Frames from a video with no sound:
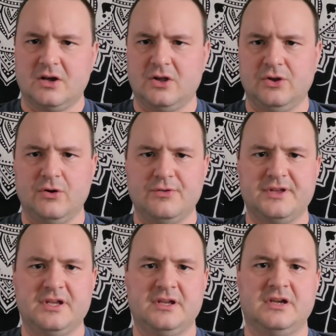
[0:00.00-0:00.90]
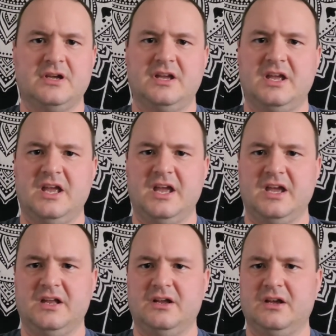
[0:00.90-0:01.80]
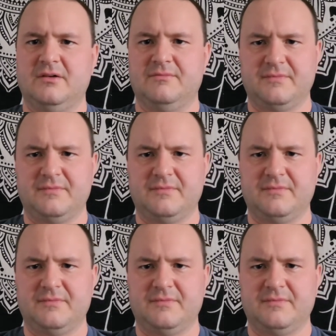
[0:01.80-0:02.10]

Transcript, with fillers: clothing and